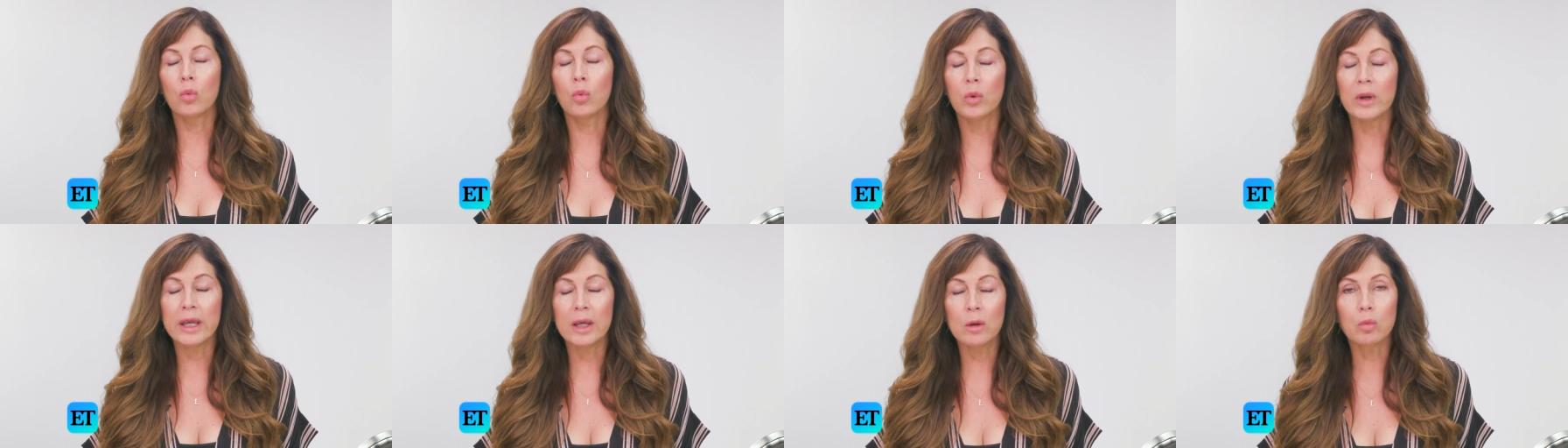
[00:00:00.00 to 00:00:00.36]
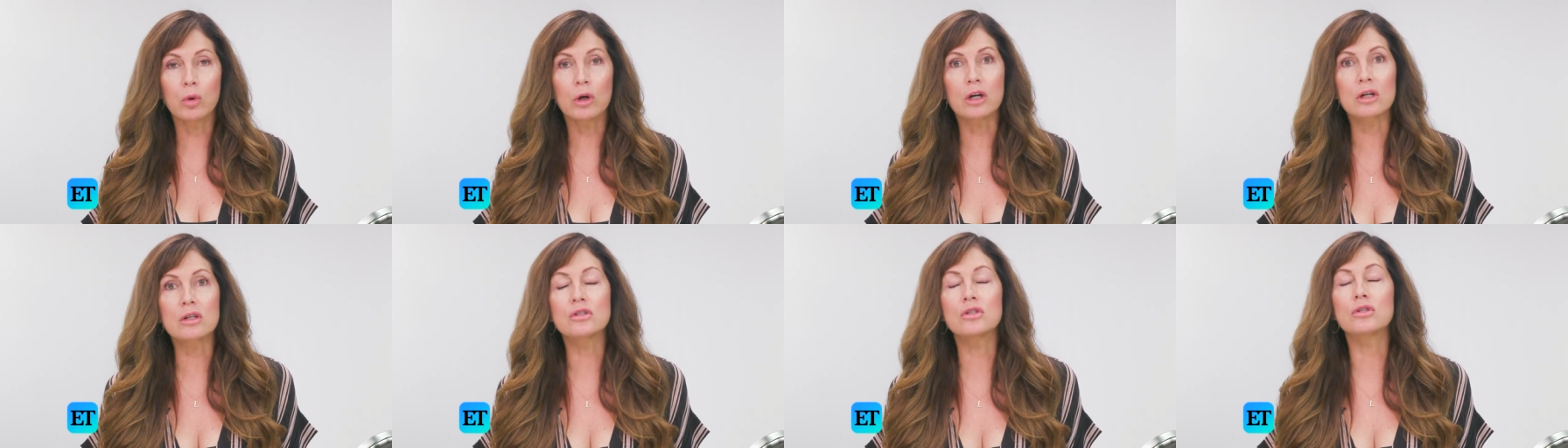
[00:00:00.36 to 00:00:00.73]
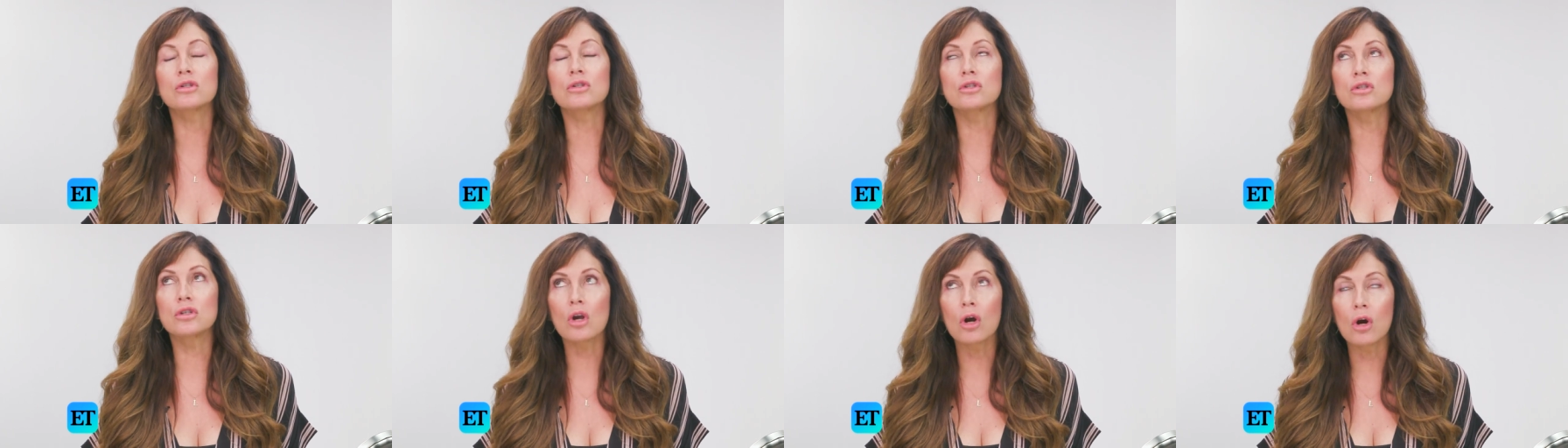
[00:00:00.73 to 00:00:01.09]
we worked
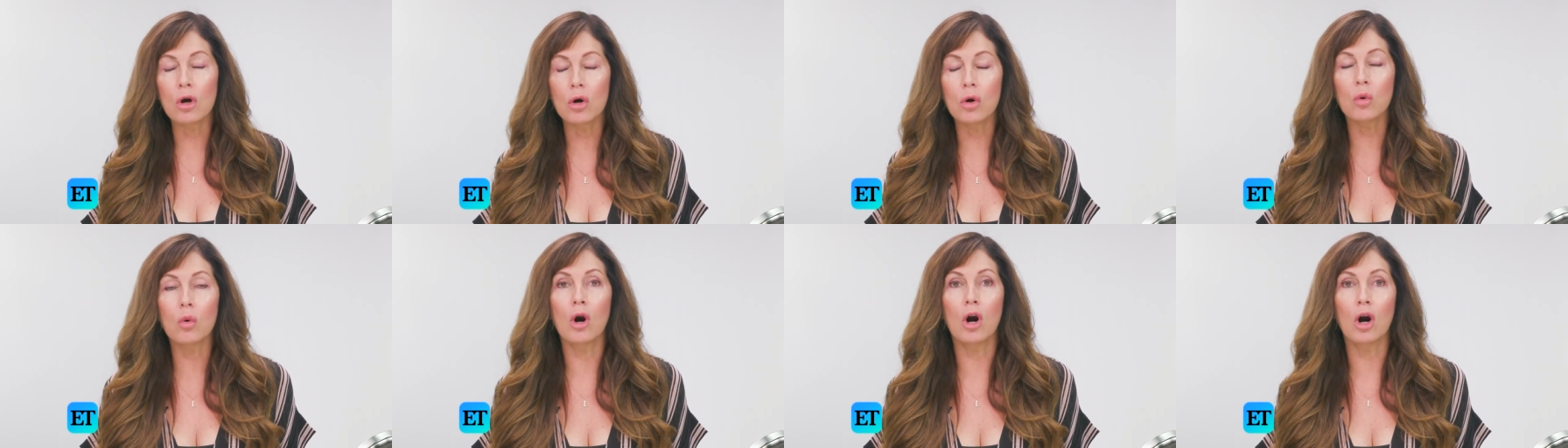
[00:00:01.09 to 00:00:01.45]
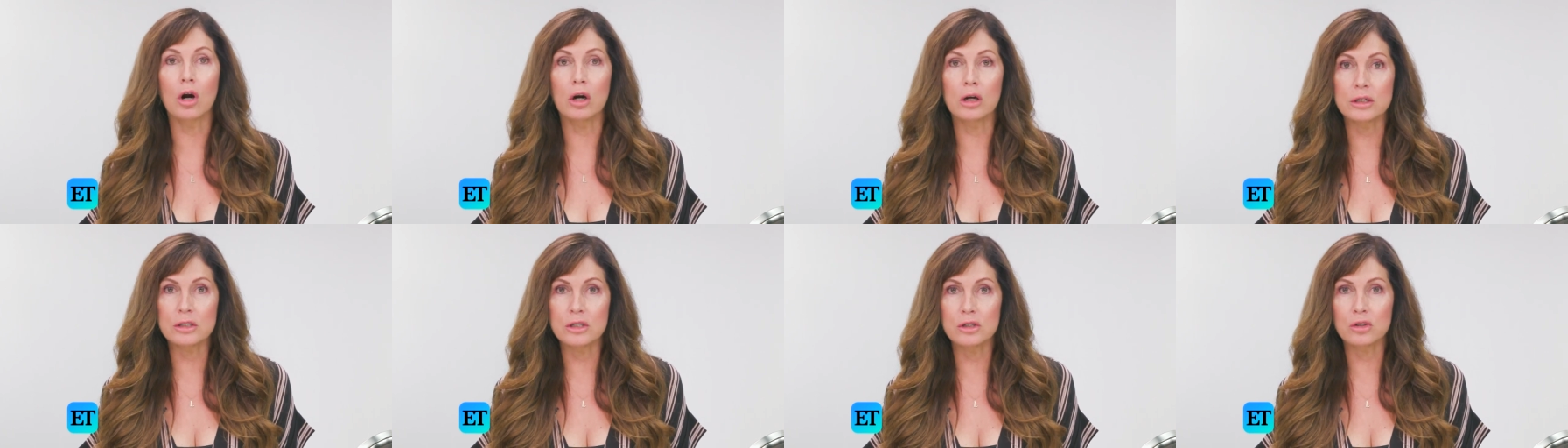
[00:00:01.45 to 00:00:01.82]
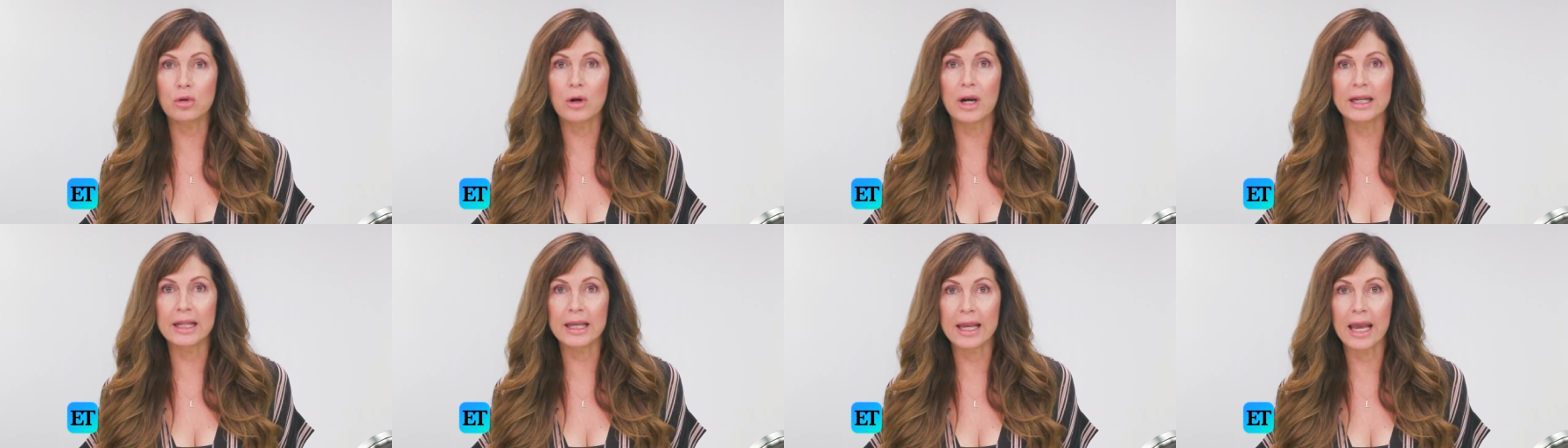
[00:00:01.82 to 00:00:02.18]
so hard to
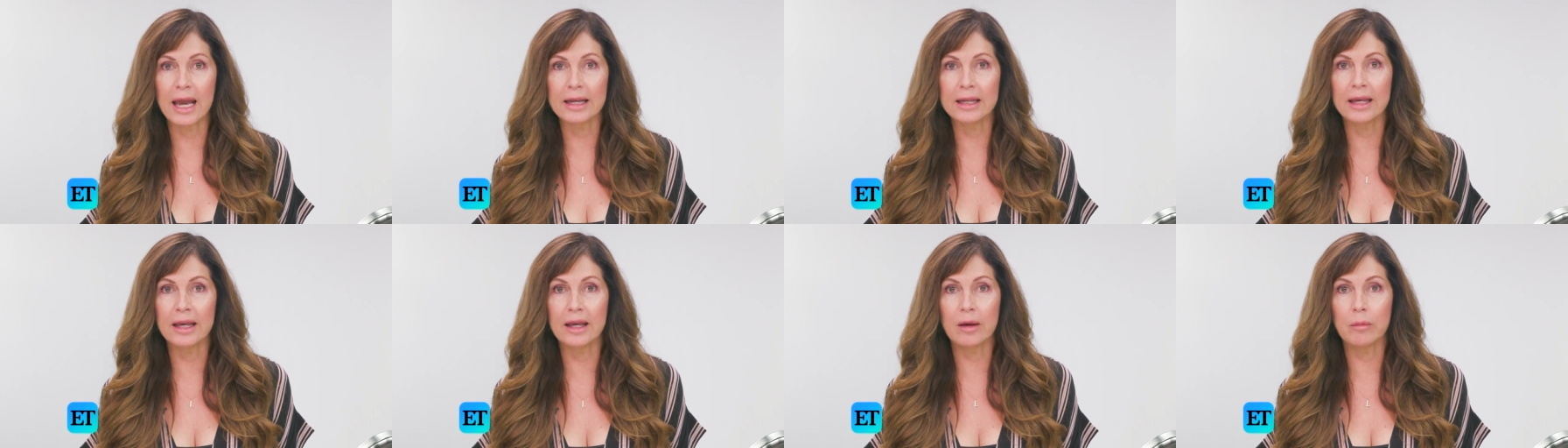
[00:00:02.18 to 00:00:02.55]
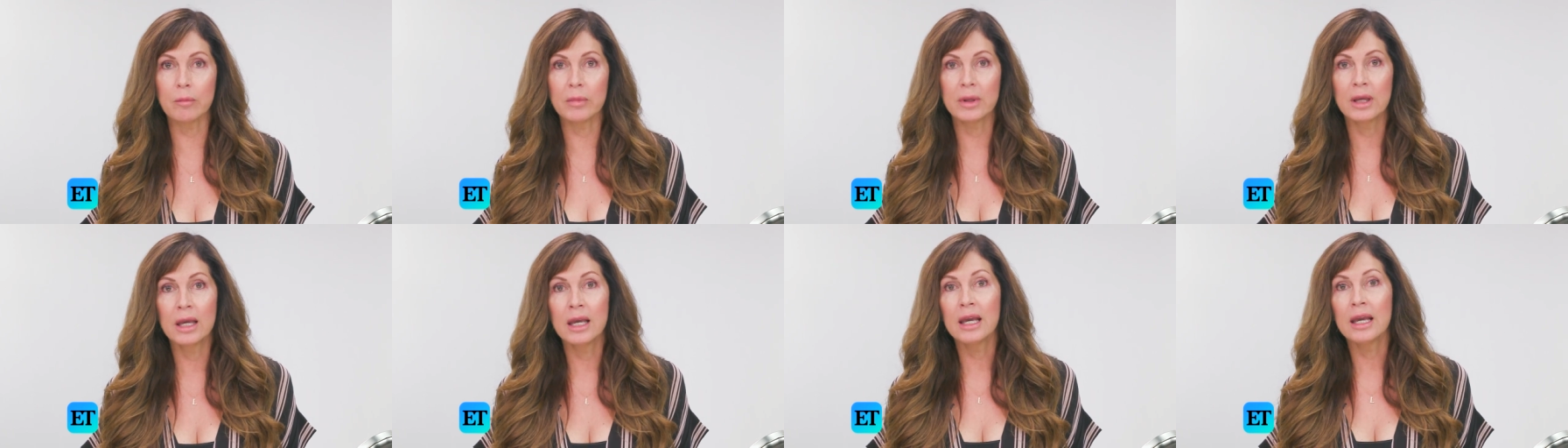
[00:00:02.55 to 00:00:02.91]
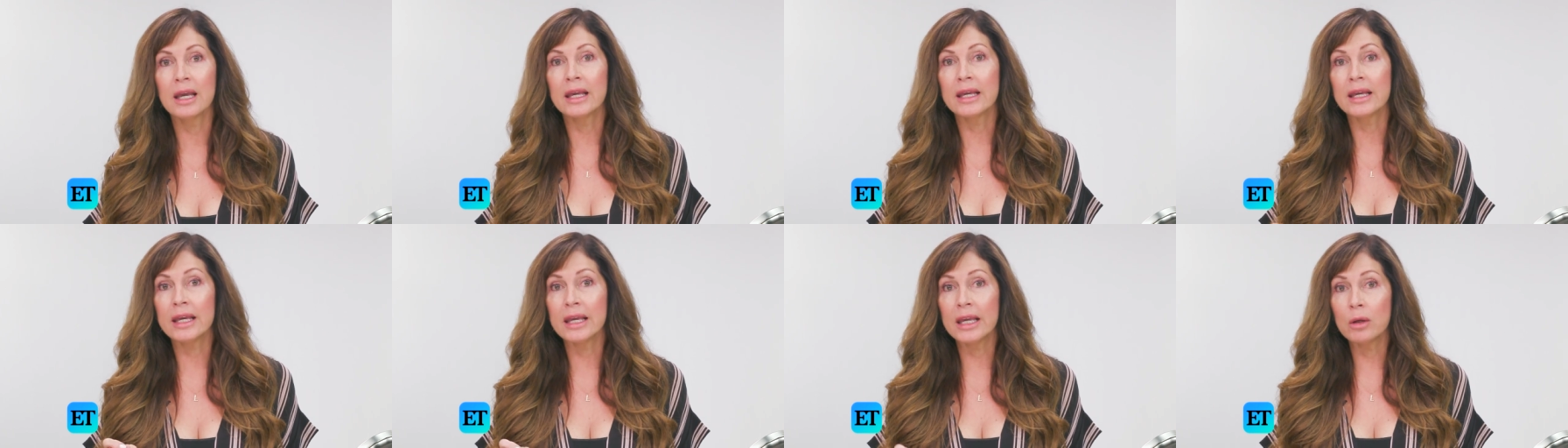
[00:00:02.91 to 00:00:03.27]
try to get him.
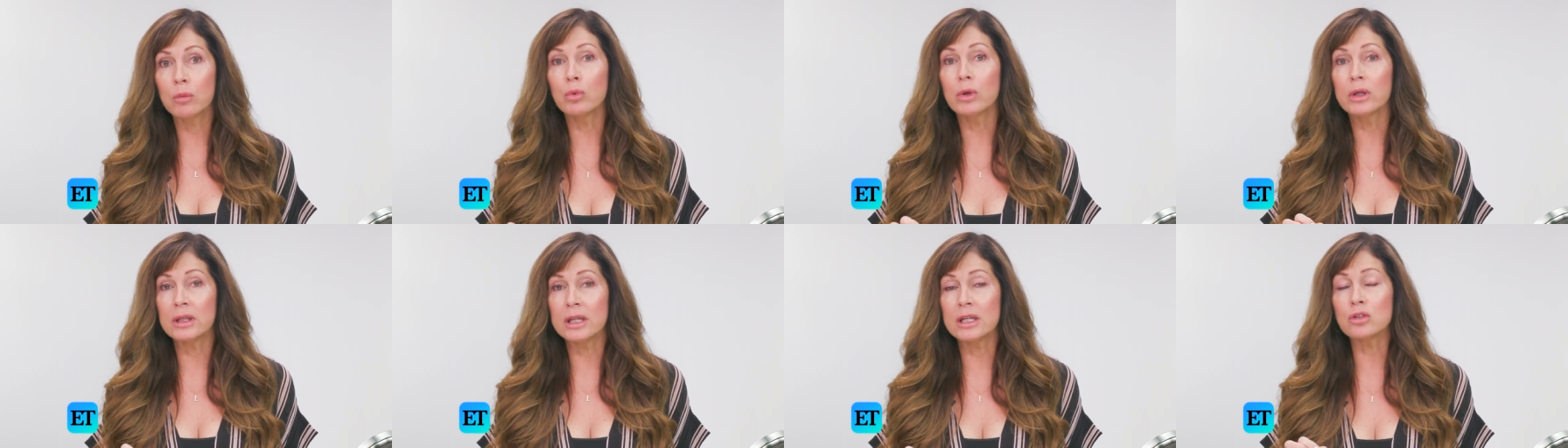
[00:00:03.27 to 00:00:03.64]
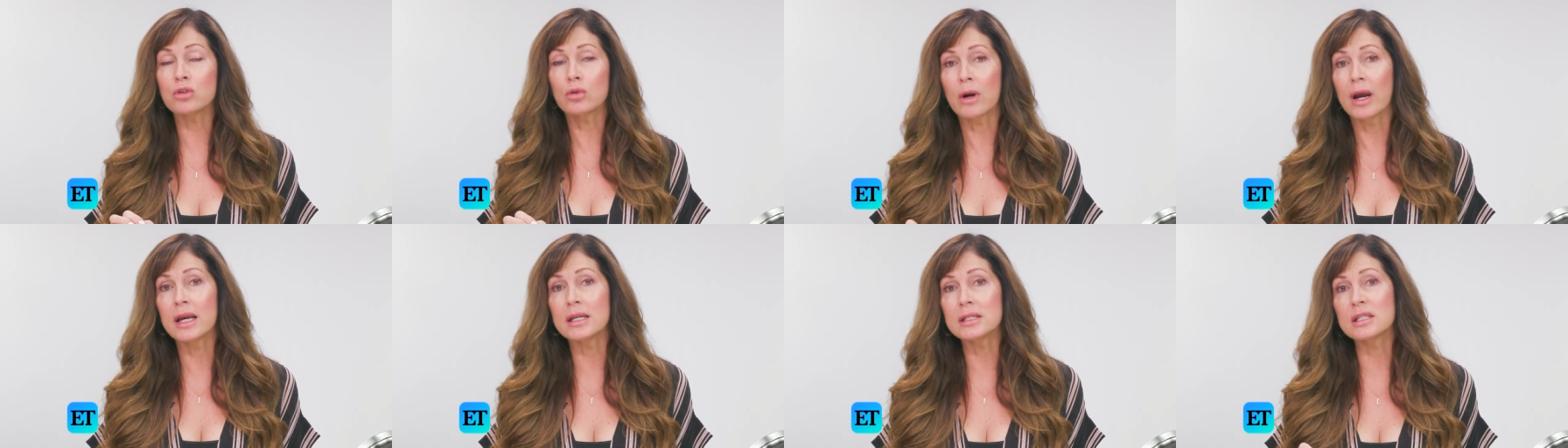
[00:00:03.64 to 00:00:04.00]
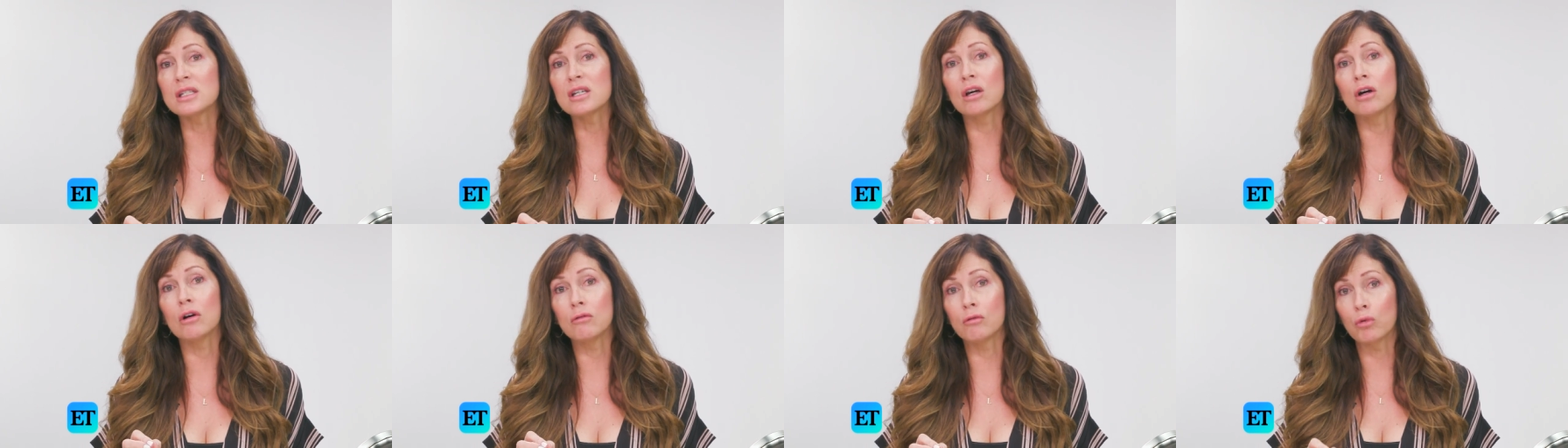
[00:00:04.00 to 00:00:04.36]
He really tries to